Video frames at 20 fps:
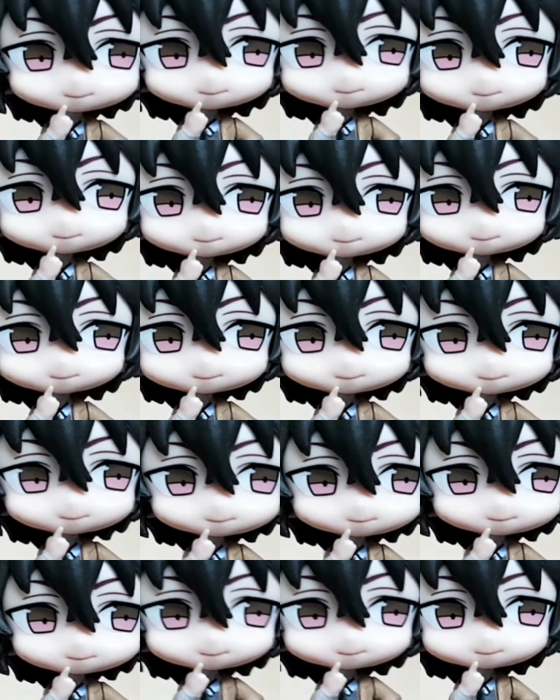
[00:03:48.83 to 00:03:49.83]

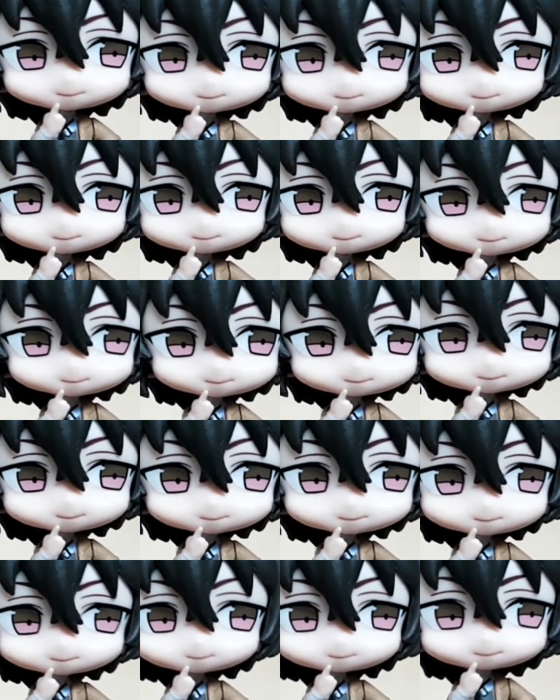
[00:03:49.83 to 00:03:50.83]
And then
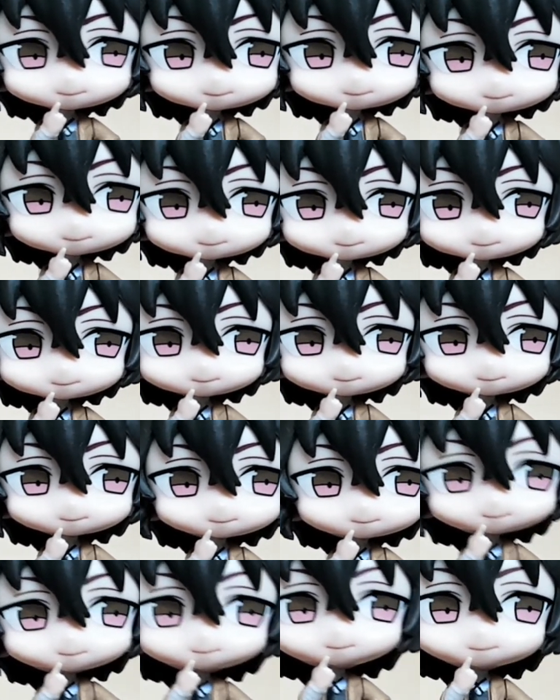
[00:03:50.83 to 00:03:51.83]

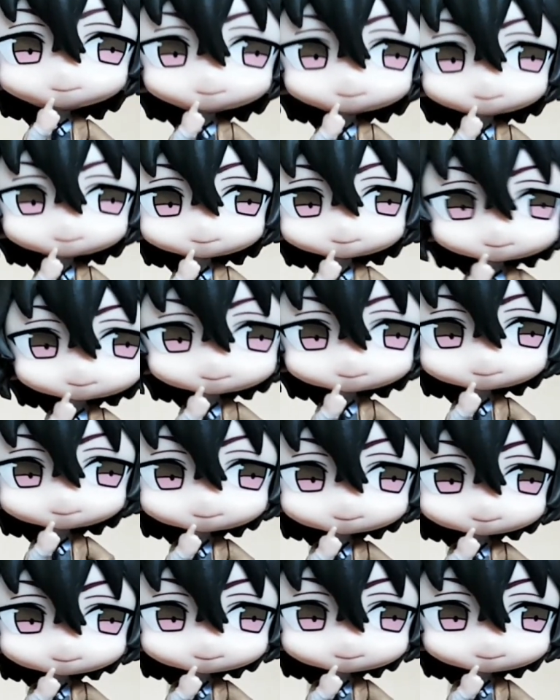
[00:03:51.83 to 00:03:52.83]
the spin-off
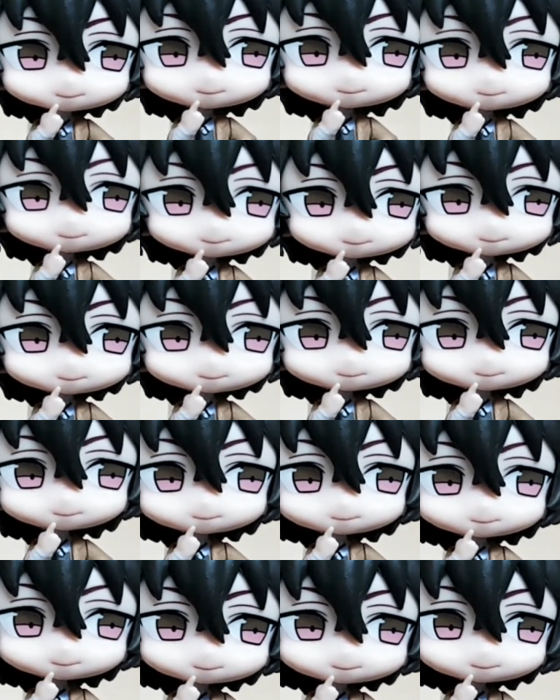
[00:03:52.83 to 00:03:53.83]
stories of the
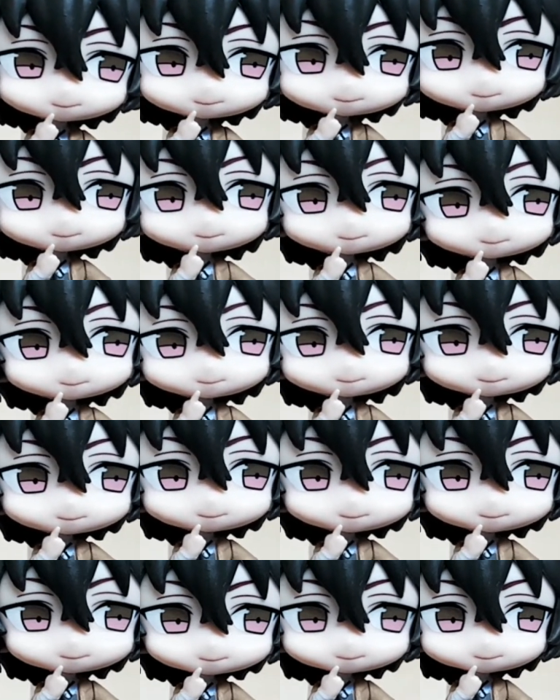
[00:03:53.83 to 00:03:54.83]
Ella
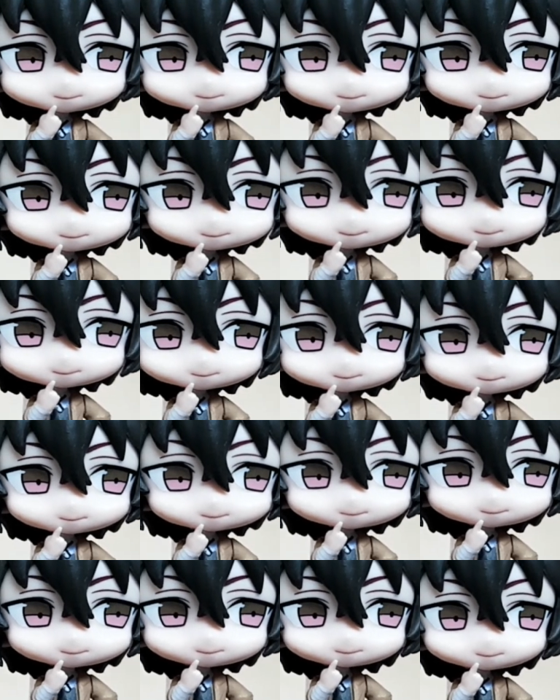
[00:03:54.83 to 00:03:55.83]
Arcangel
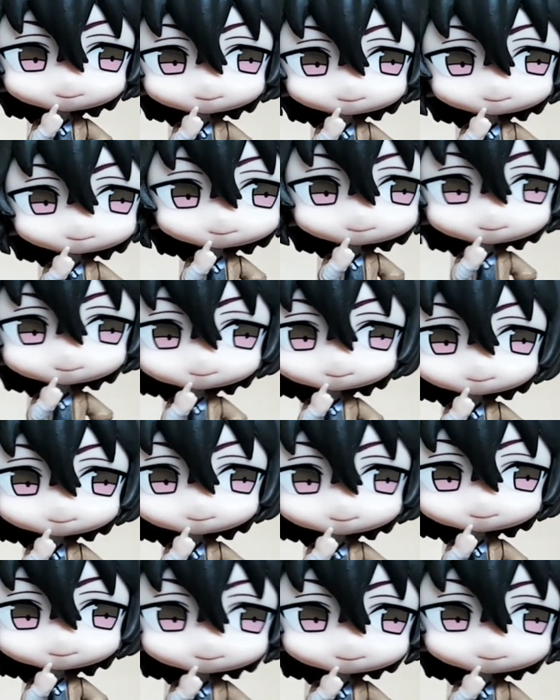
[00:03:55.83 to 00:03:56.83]
comics
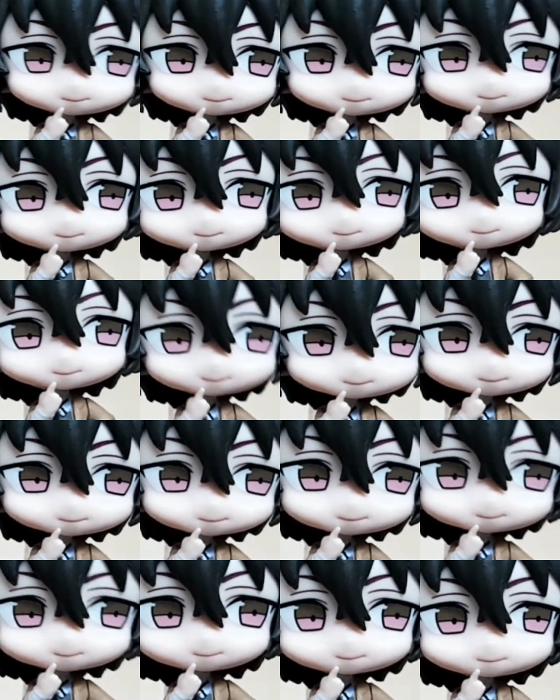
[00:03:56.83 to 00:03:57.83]
is also
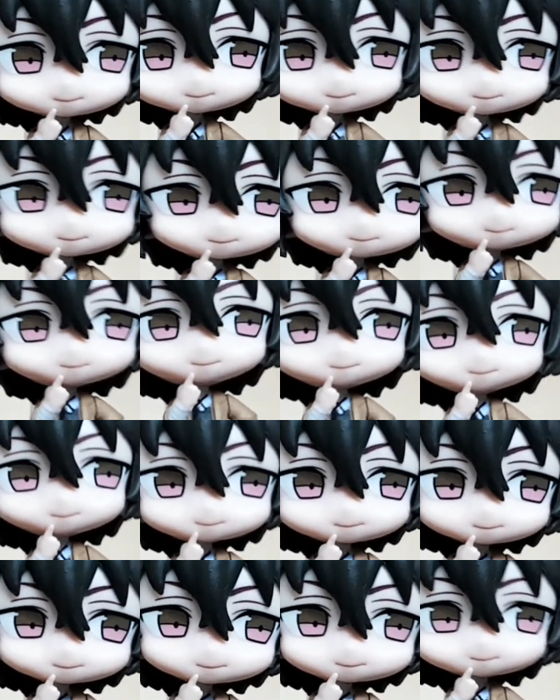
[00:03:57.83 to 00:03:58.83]
available
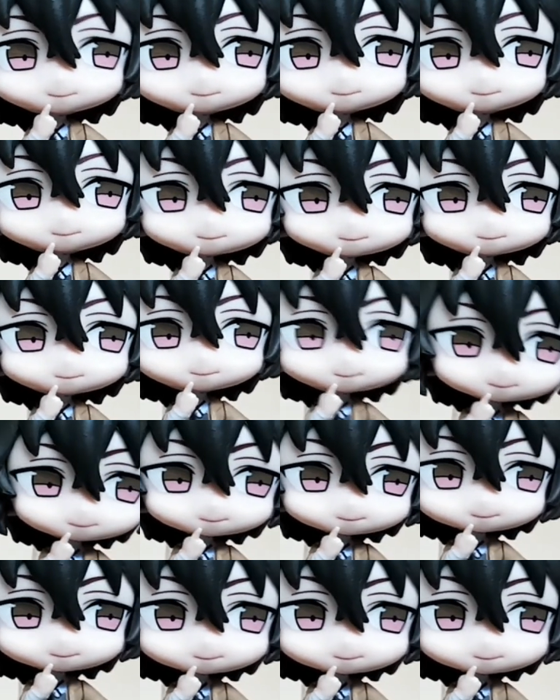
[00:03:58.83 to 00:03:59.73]
on Haliya